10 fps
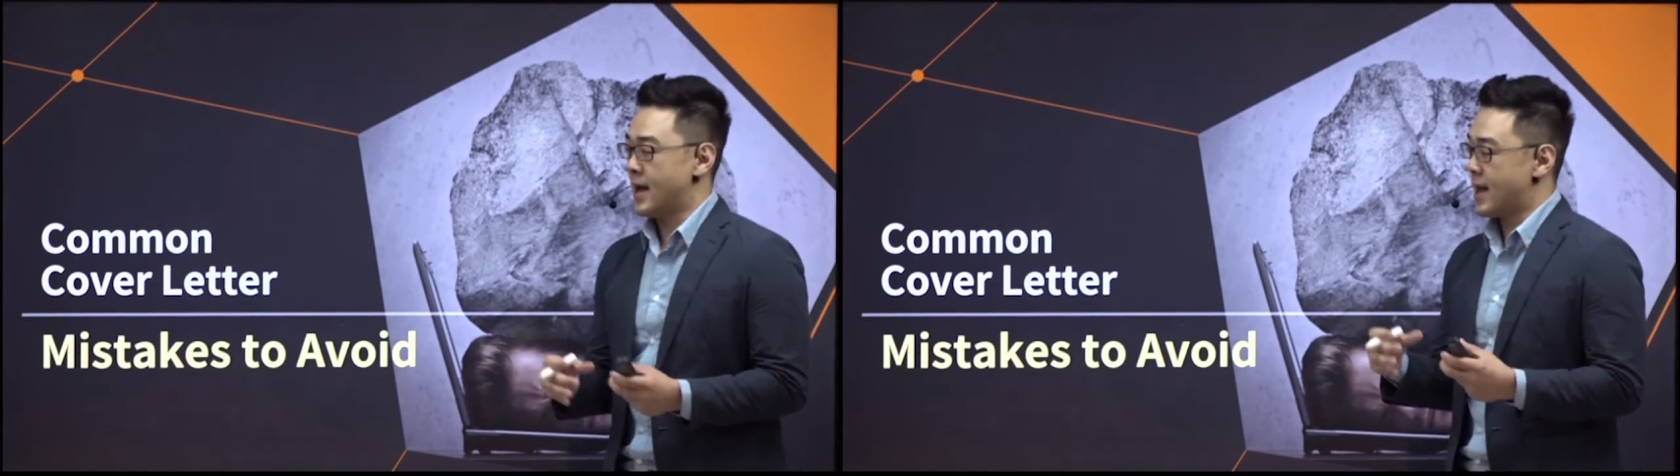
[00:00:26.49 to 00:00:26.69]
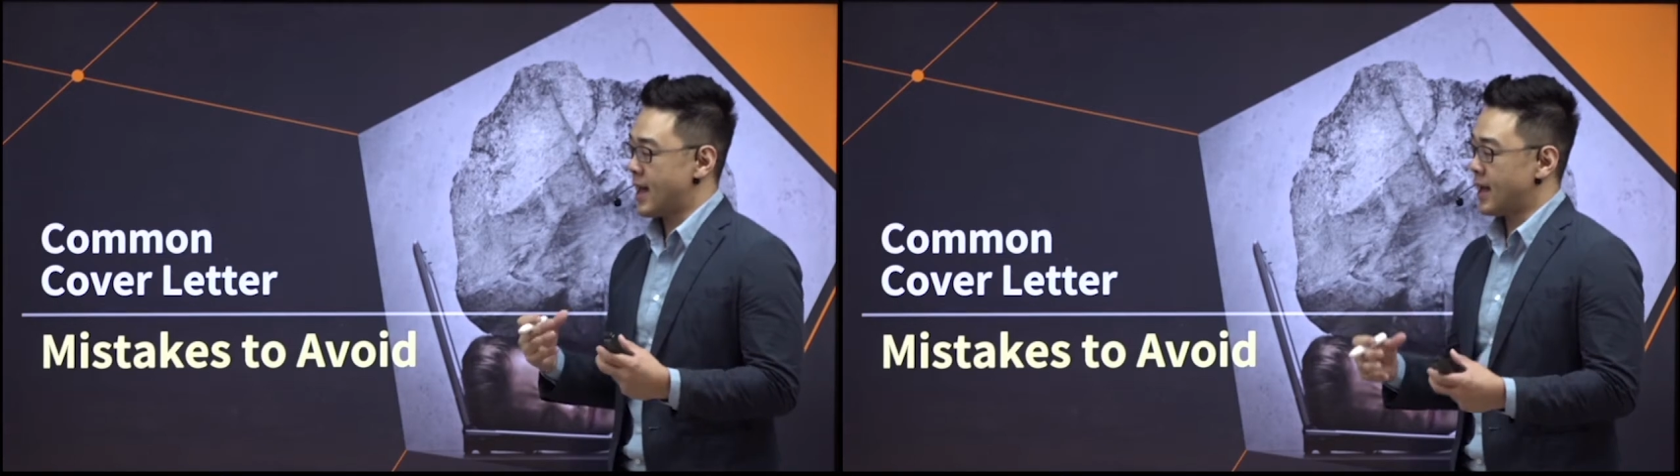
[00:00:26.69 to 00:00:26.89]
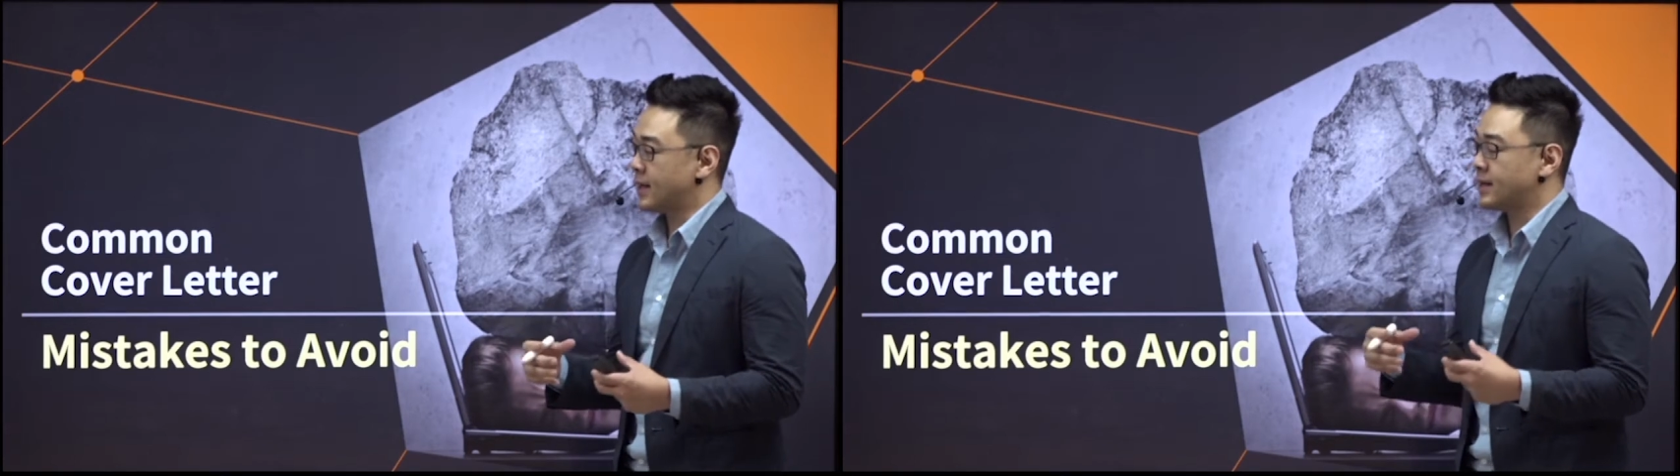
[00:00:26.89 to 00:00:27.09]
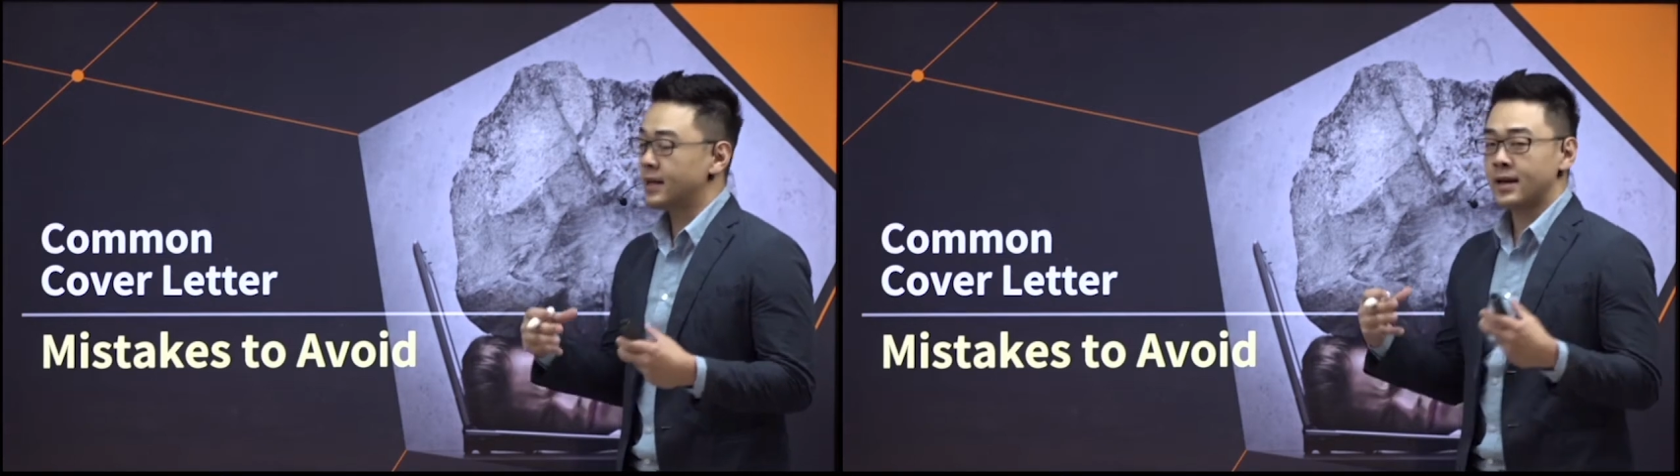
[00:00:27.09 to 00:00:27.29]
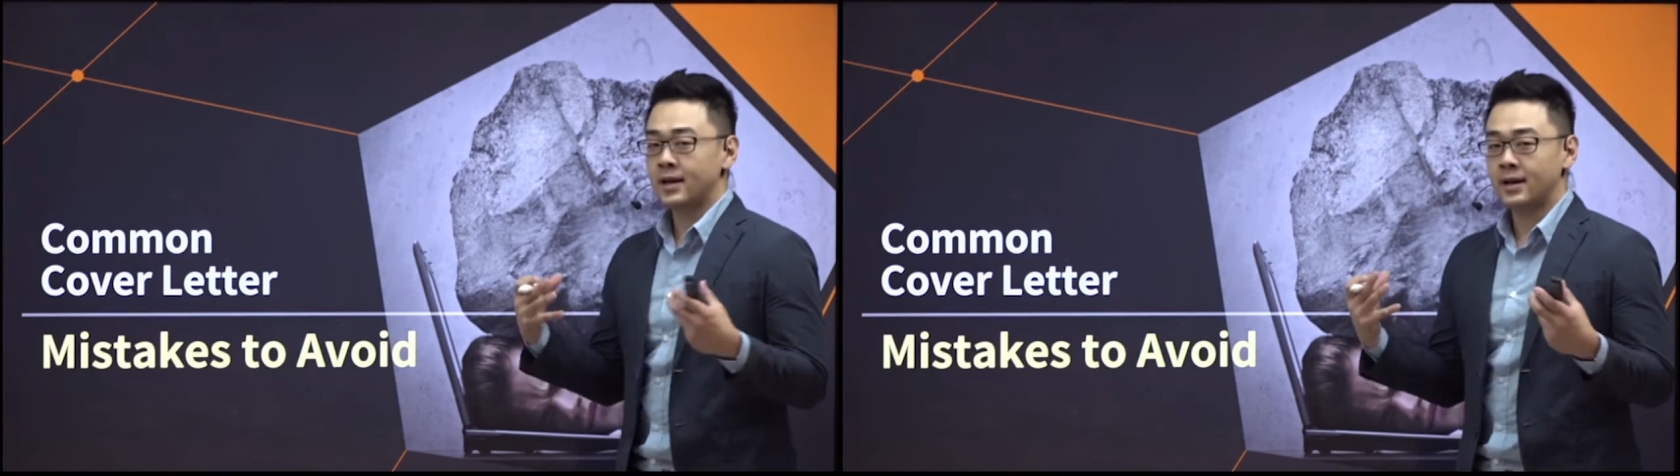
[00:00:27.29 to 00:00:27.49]
and
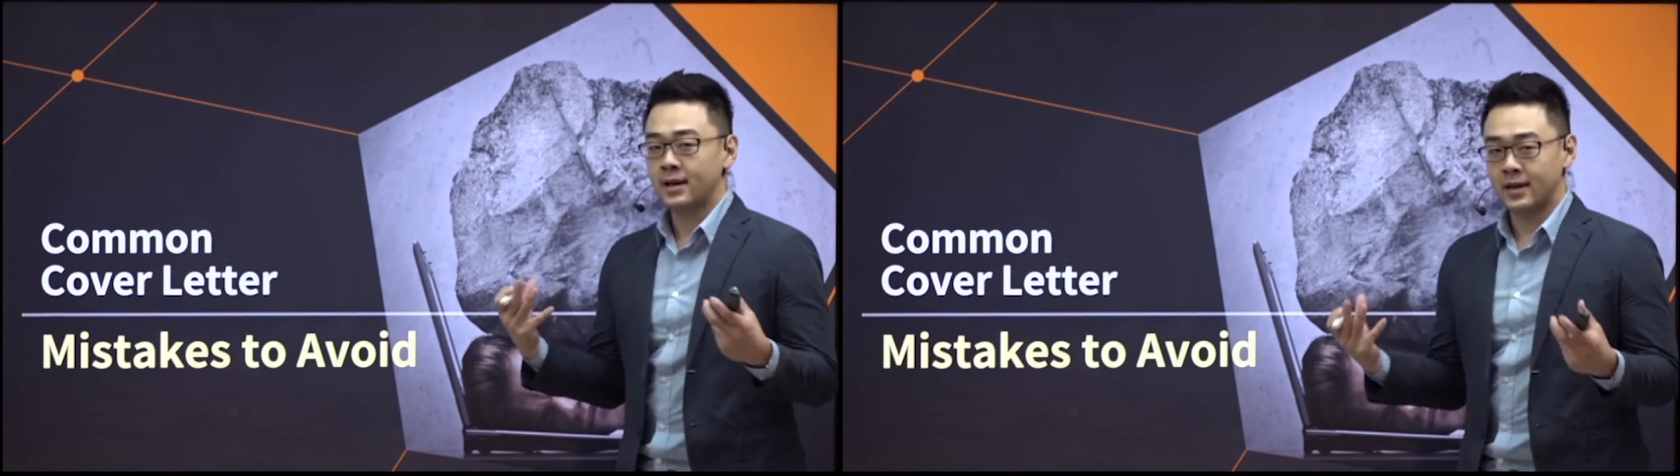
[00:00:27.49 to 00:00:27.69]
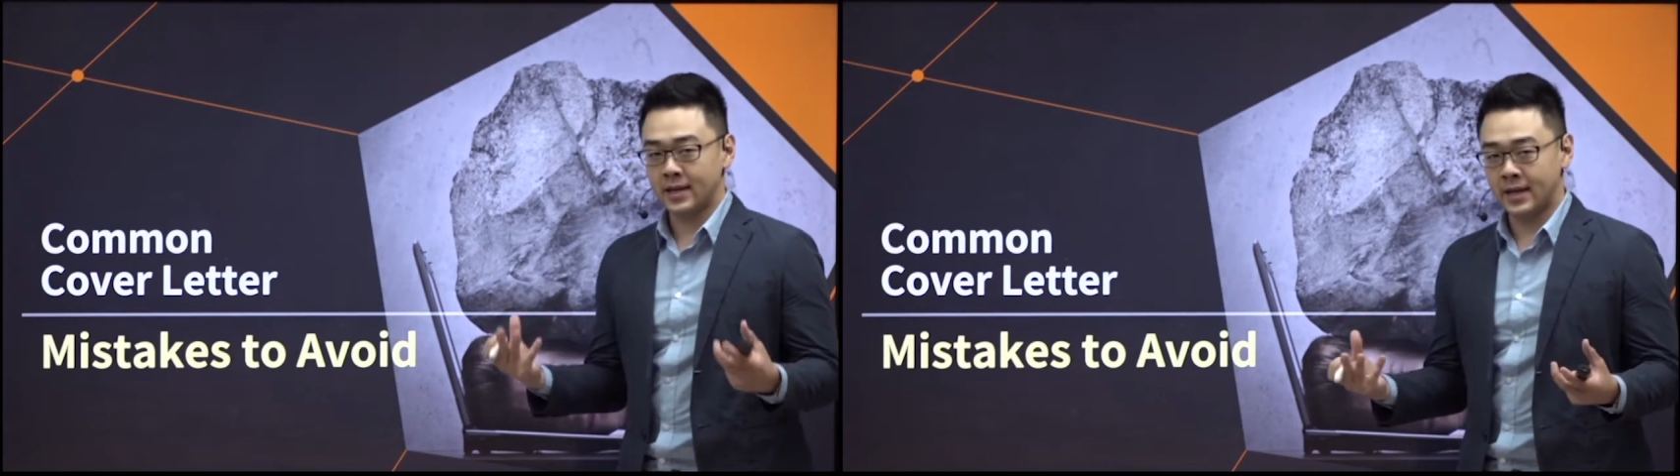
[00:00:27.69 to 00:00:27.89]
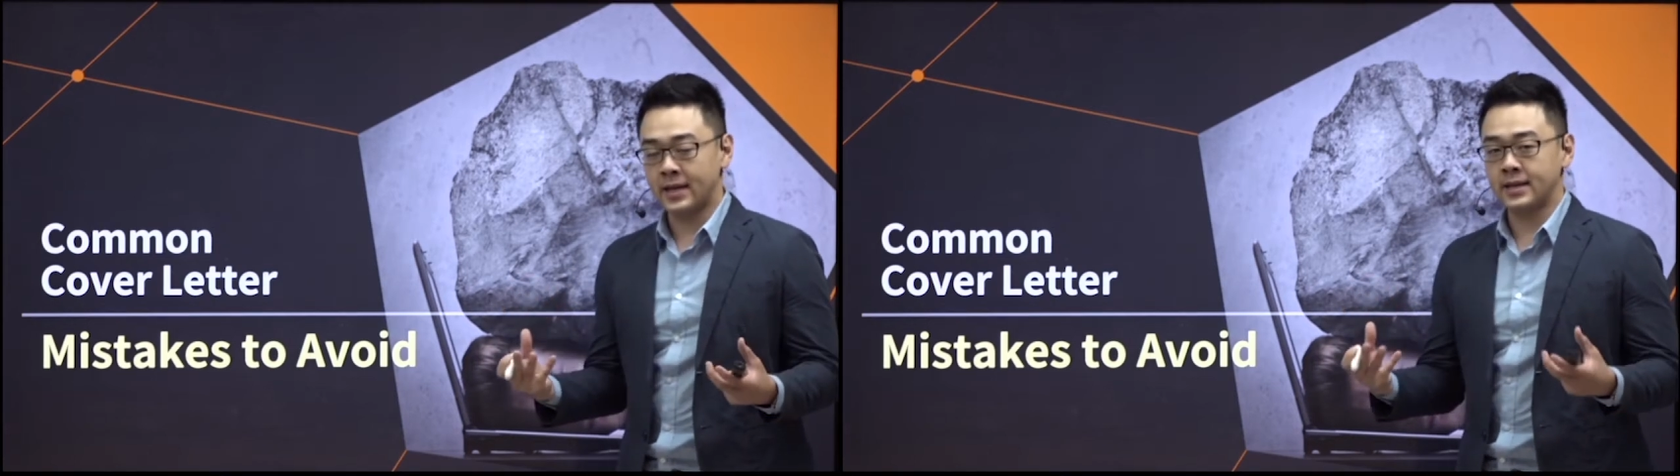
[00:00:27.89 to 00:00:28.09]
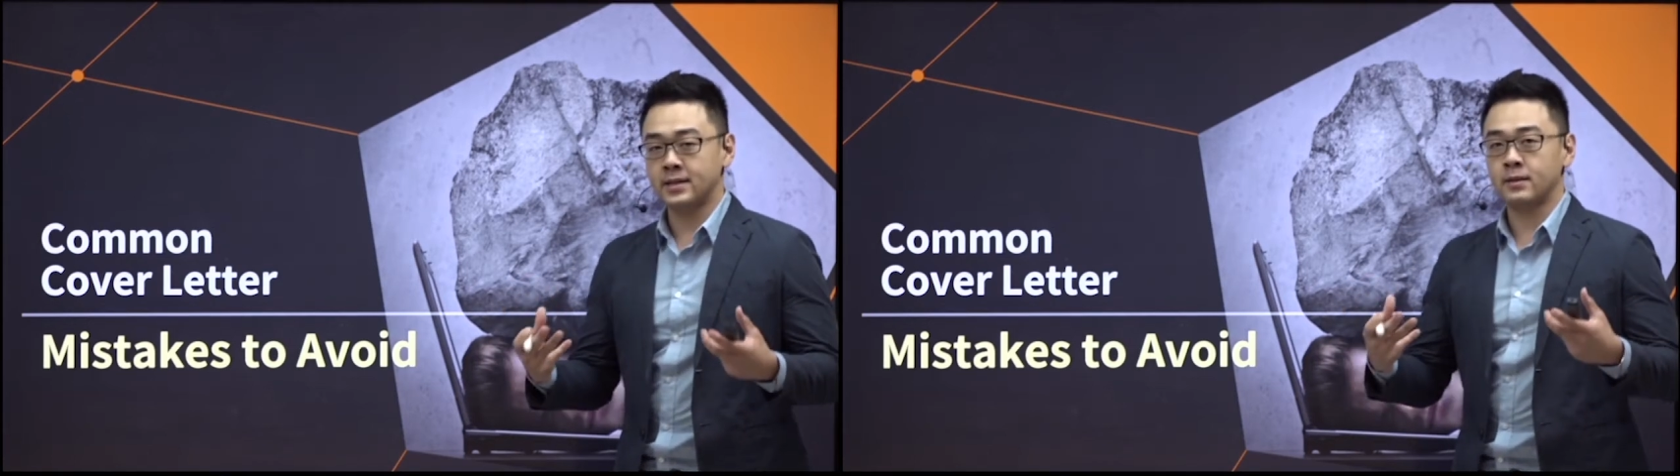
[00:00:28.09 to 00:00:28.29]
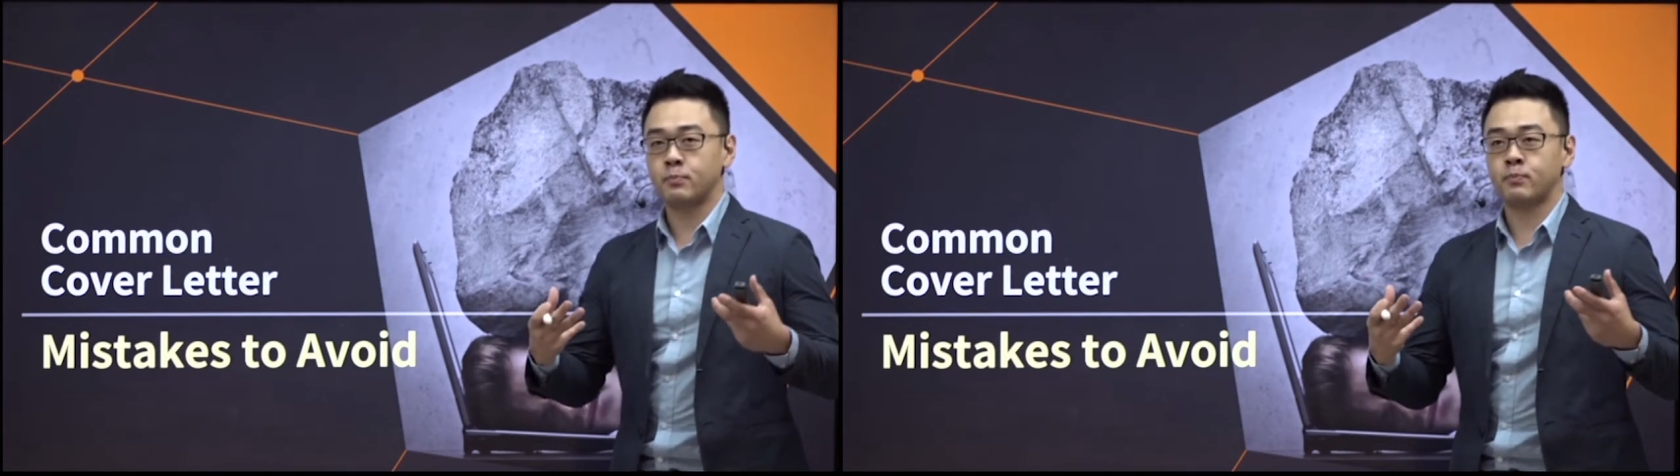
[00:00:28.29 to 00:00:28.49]

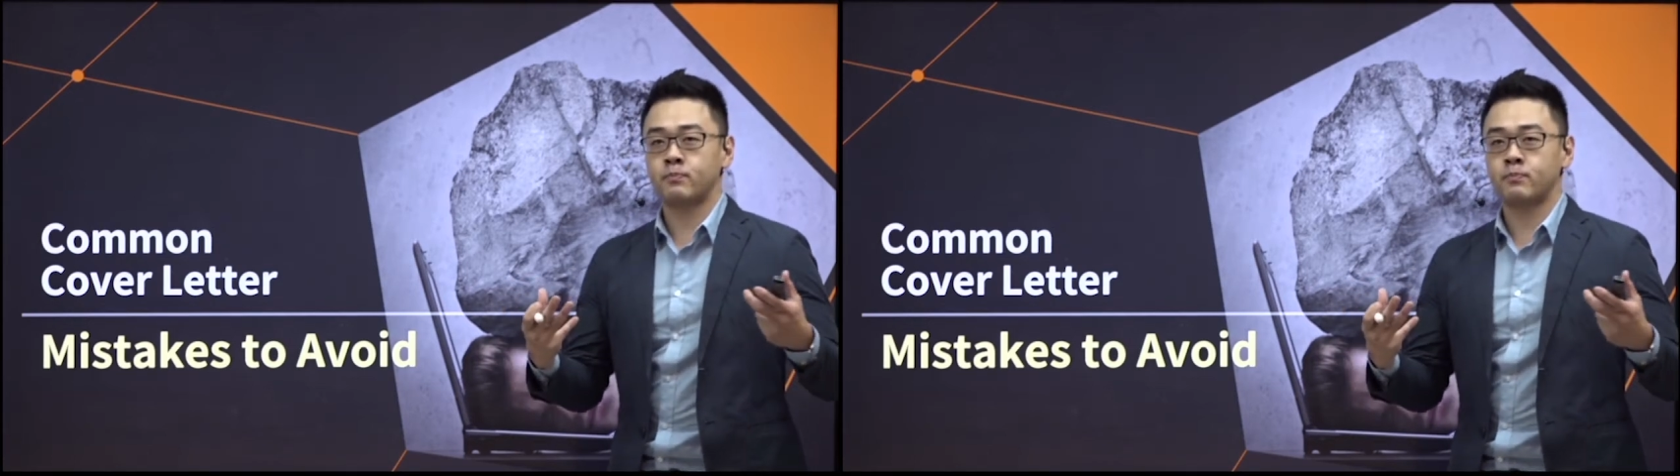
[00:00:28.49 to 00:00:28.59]
in